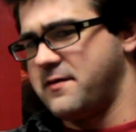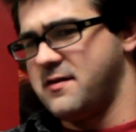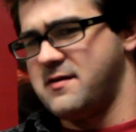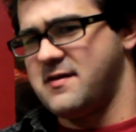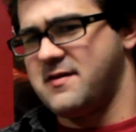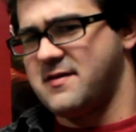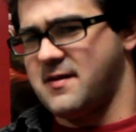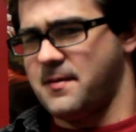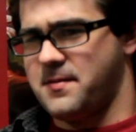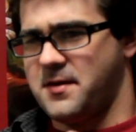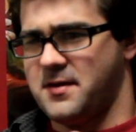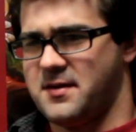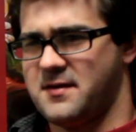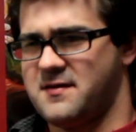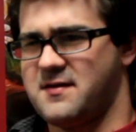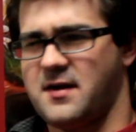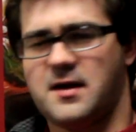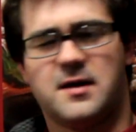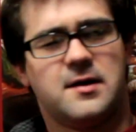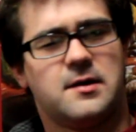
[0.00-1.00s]
There's just something,
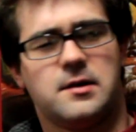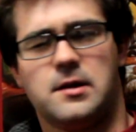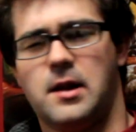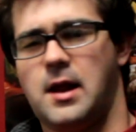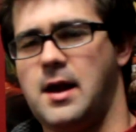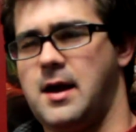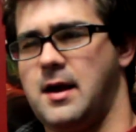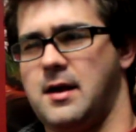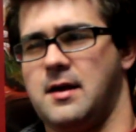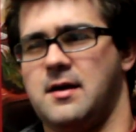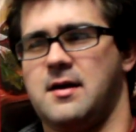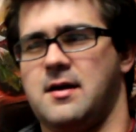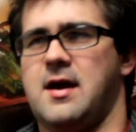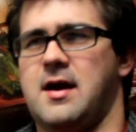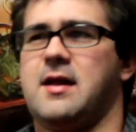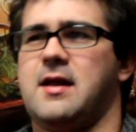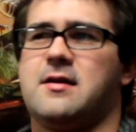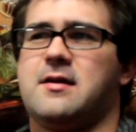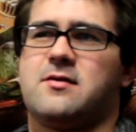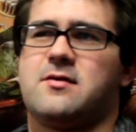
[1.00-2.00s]
there's like a delay,
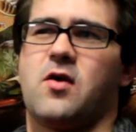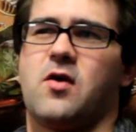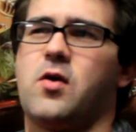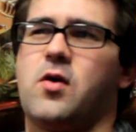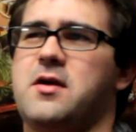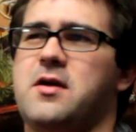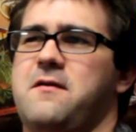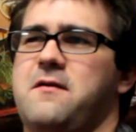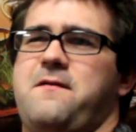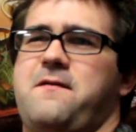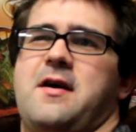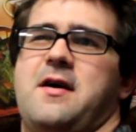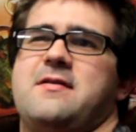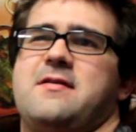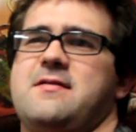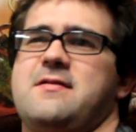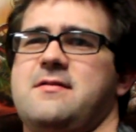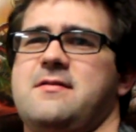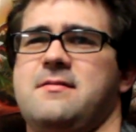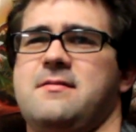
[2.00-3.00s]
and it totally
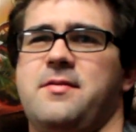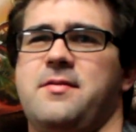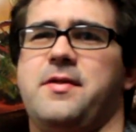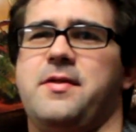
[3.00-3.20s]
affects